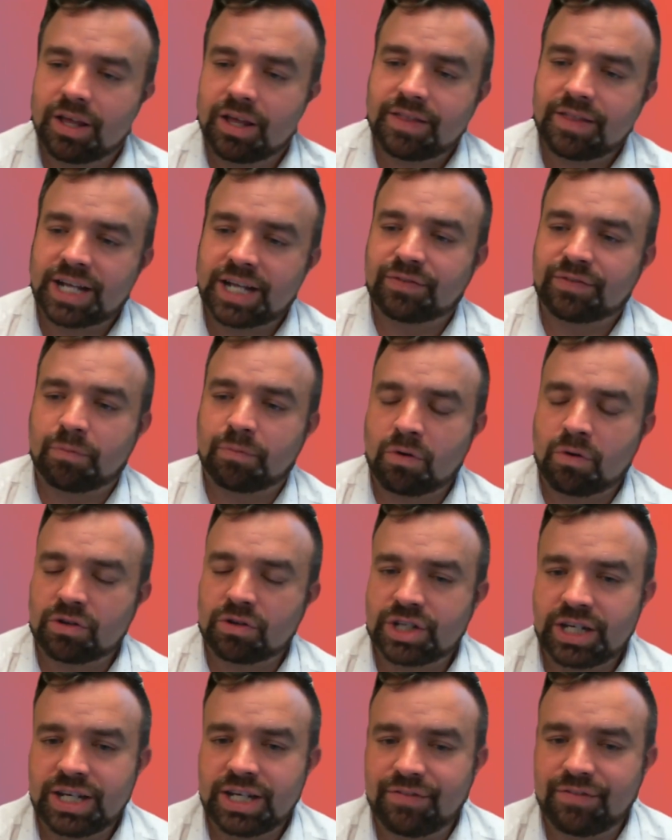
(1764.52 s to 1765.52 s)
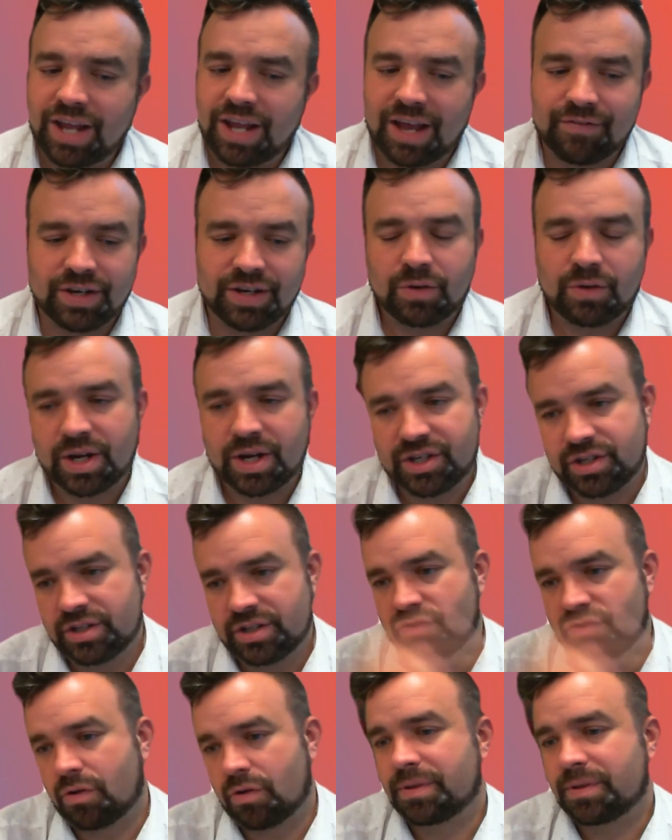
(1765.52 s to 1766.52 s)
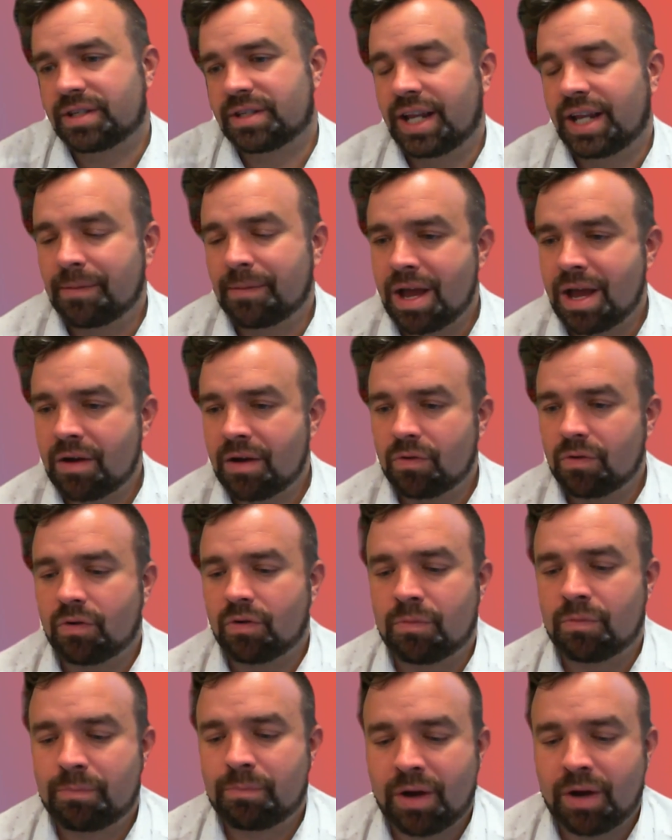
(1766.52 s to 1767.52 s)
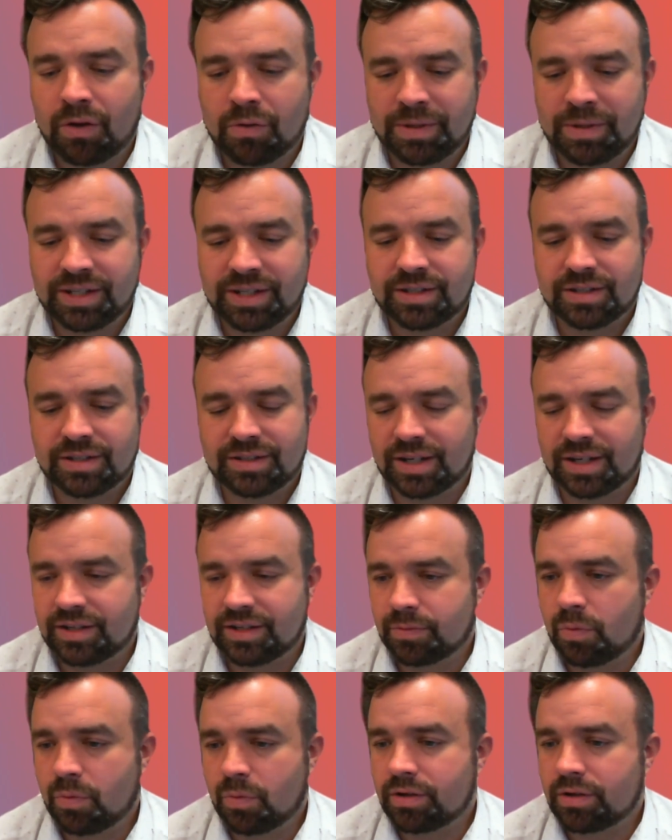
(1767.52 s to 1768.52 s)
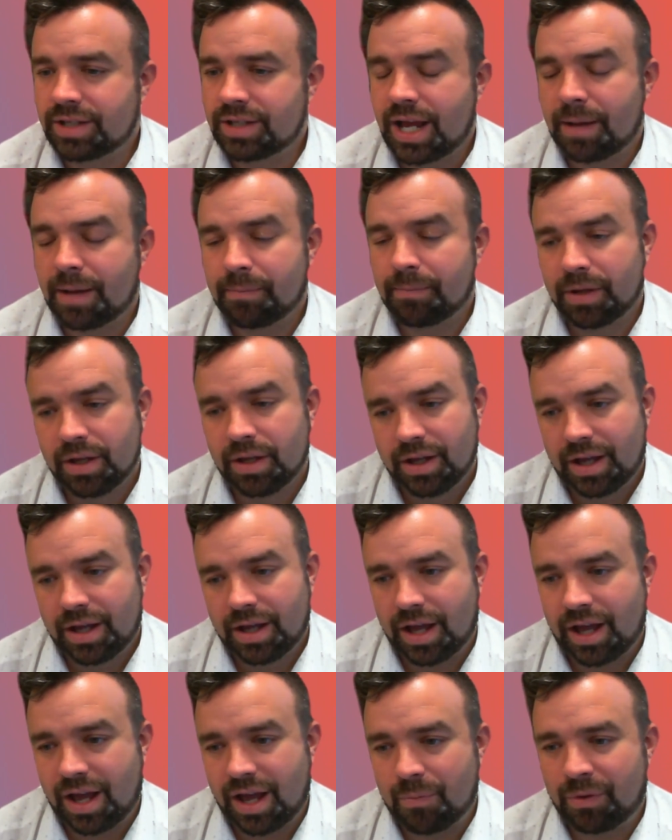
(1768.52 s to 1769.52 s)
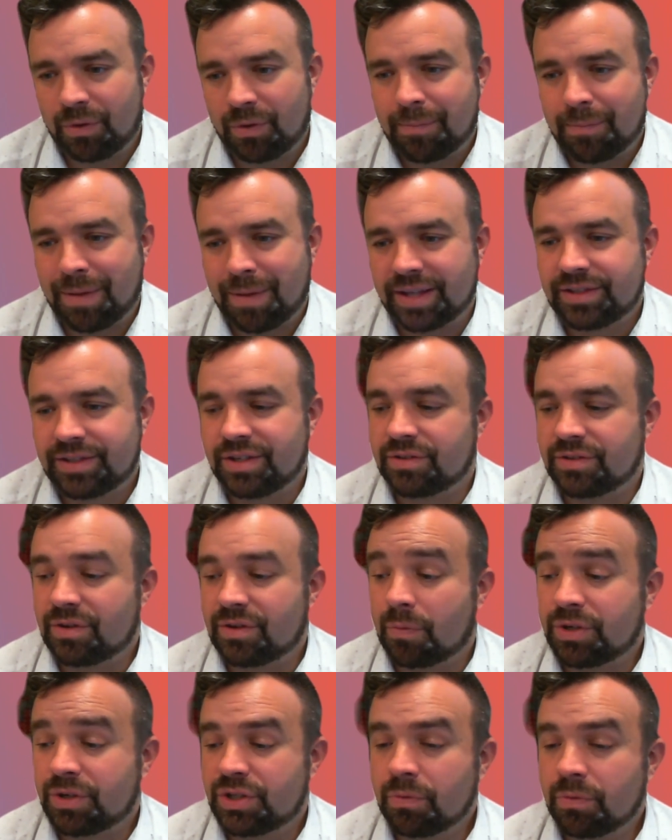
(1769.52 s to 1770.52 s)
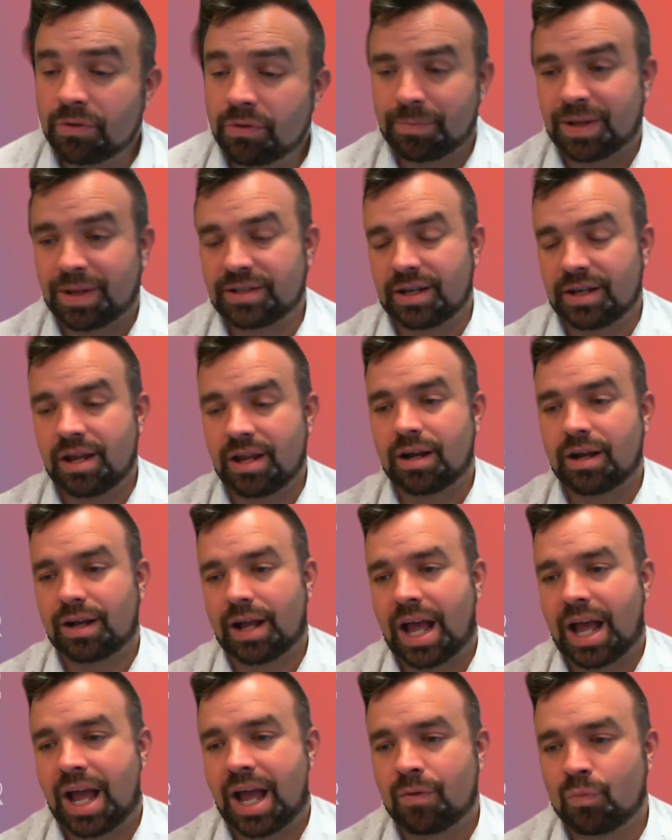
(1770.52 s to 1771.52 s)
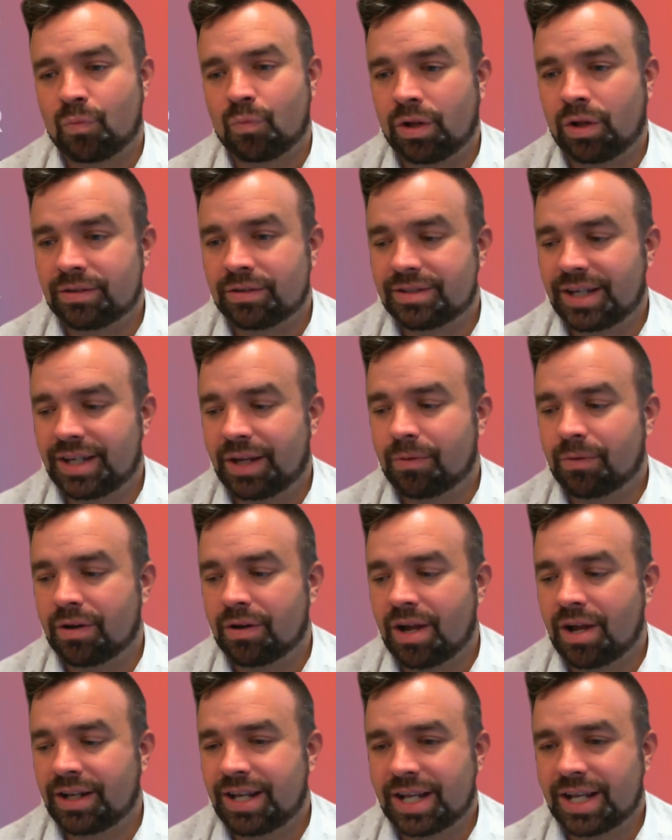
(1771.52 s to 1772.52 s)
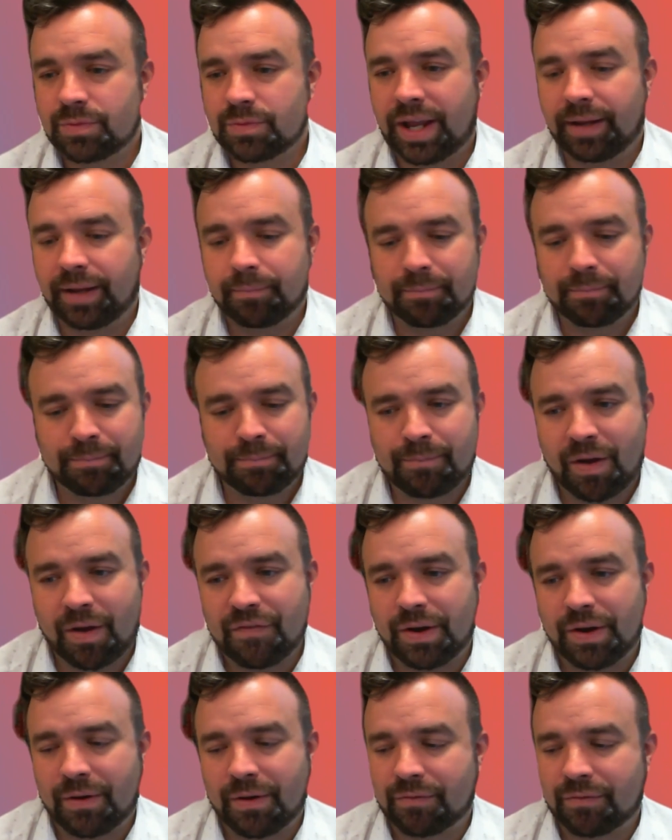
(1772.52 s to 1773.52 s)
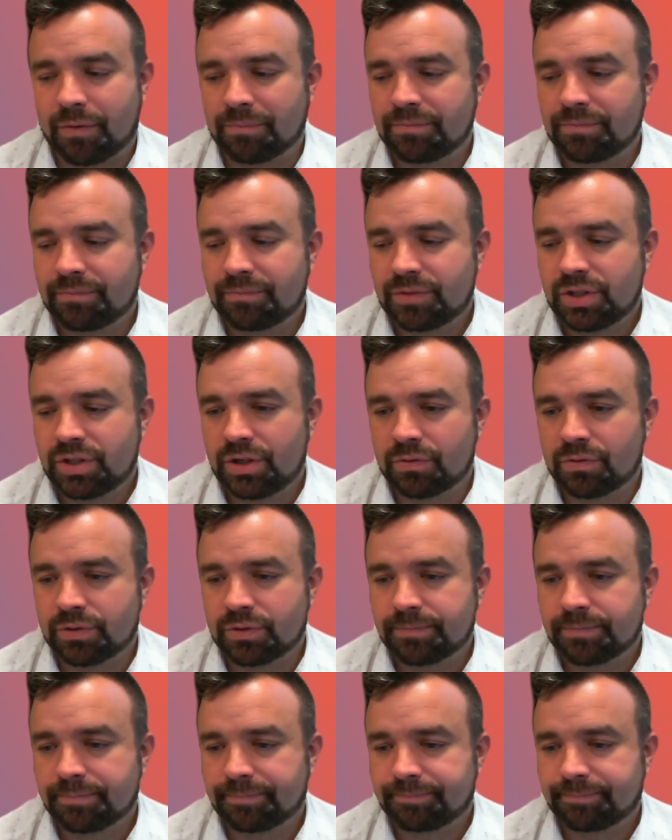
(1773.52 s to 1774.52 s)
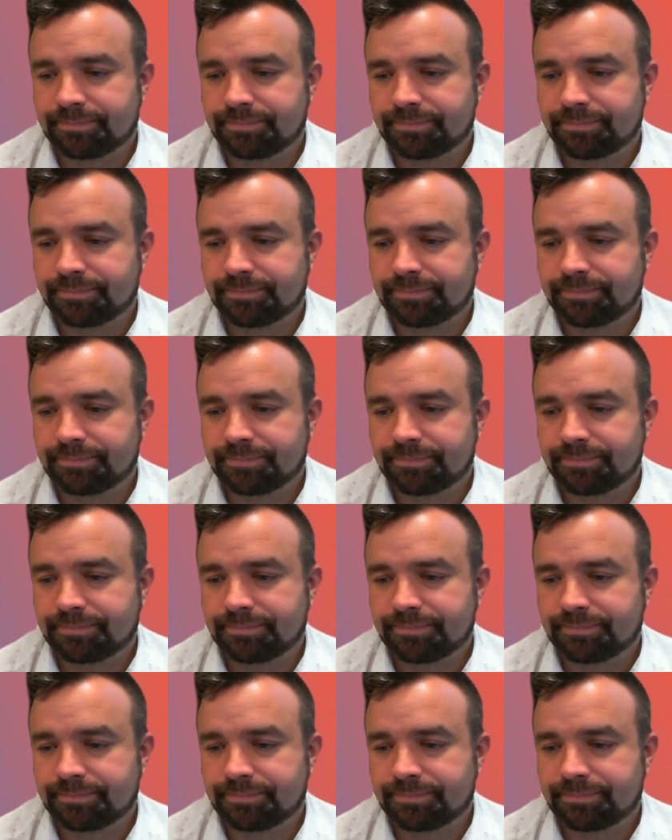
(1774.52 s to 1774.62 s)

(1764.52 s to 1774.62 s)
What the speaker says: Thanks for watching. If you have any questions, drop us an email or by all means send us a WhatsApp and we'll get back to you. So I wish you all the best of luck and we'll see you online next week. Bye for now, everyone. Toodles.